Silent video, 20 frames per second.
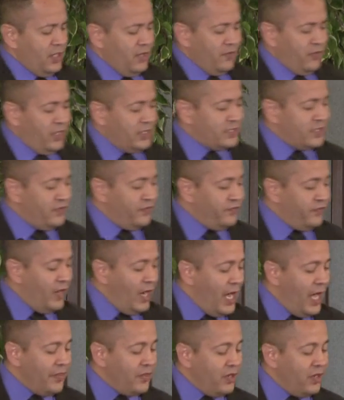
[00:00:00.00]
For as the
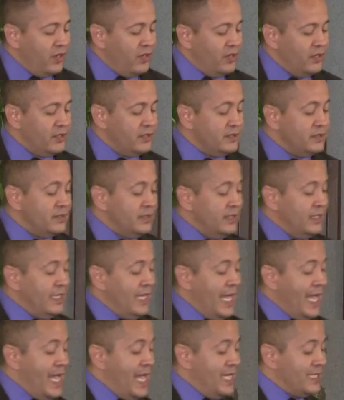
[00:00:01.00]
Father
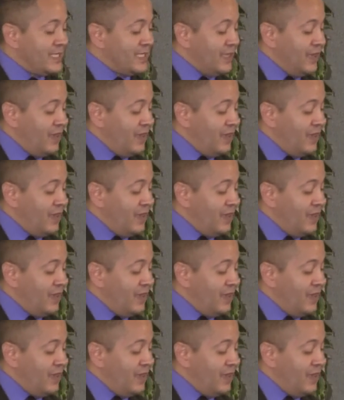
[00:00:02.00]
has